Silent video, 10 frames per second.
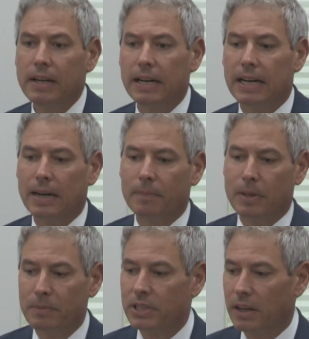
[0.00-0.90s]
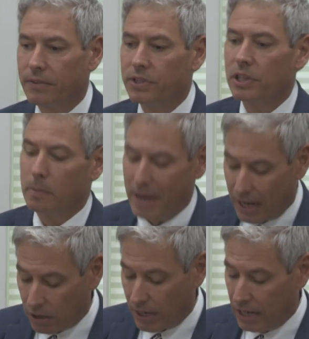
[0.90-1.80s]
um, themselves, their
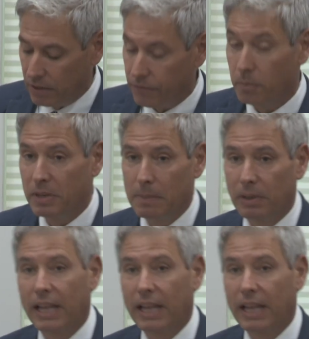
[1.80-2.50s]
background for people